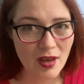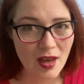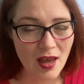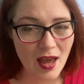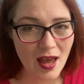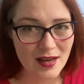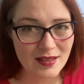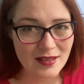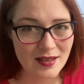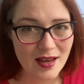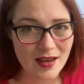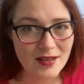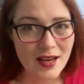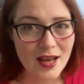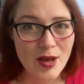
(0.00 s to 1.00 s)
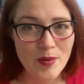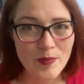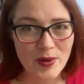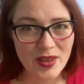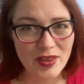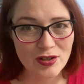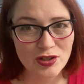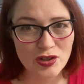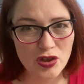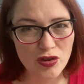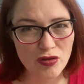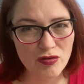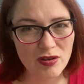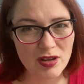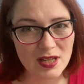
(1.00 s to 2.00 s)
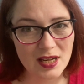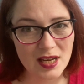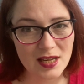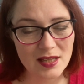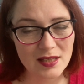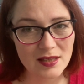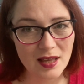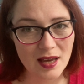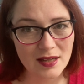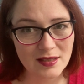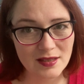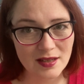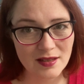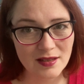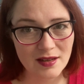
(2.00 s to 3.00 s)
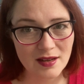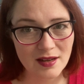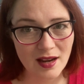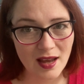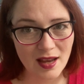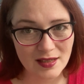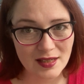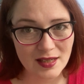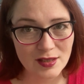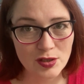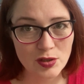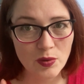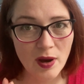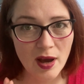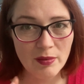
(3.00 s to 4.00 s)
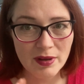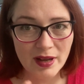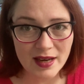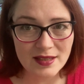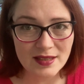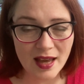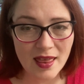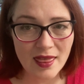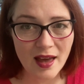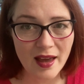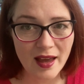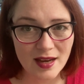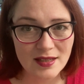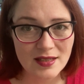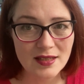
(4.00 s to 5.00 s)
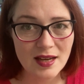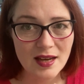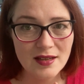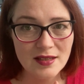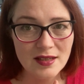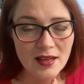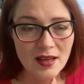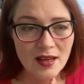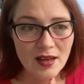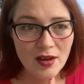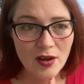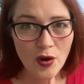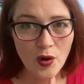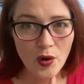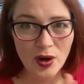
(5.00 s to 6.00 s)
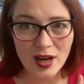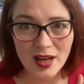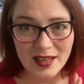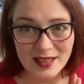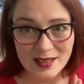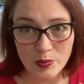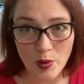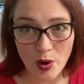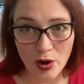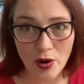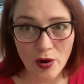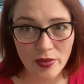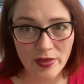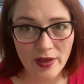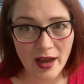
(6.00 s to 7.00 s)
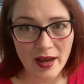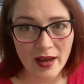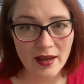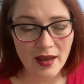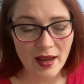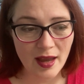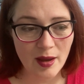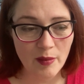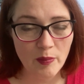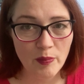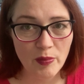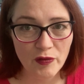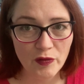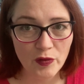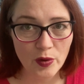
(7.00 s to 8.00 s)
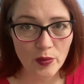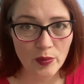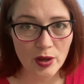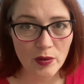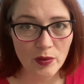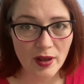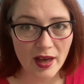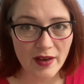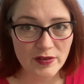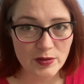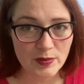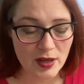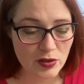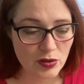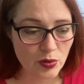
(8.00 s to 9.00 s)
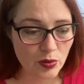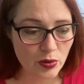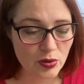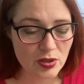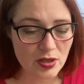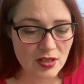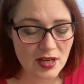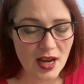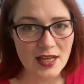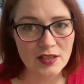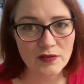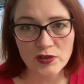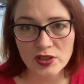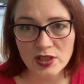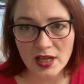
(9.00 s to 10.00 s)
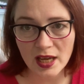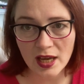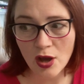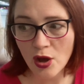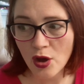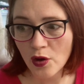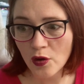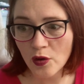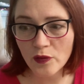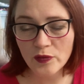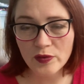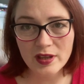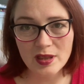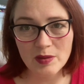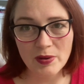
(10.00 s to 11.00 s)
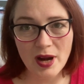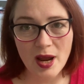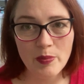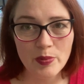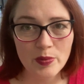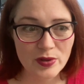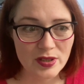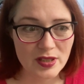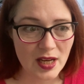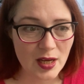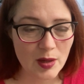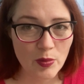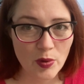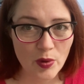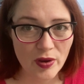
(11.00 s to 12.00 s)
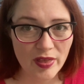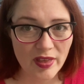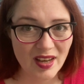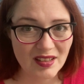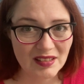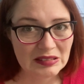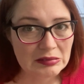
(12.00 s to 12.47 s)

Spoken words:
edited, but there's 3 days that I didn't edit, so I would like to get that edited, or at least work on that before we go live as well. So those are the tasks for today. Hopefully the prep won't take more than